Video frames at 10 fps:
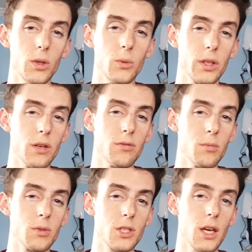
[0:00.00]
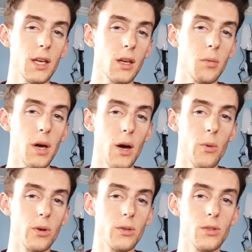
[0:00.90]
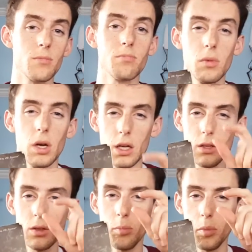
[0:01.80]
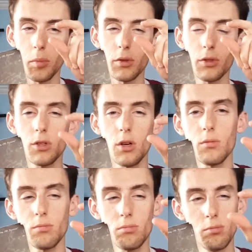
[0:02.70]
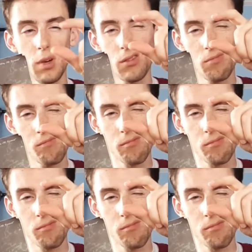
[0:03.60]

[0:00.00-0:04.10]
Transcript: that would give him psychic powers. A little purple stone, about